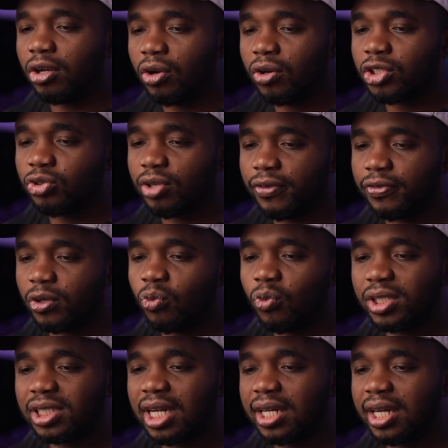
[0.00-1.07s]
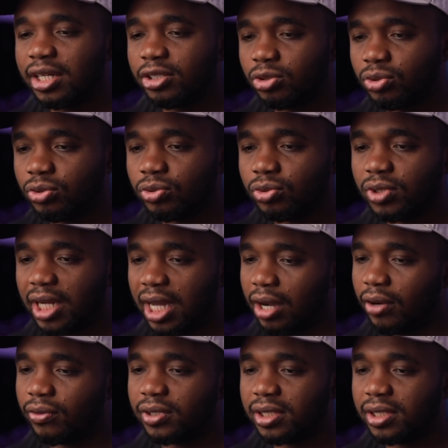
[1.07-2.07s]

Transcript: long traffic, what can I do now?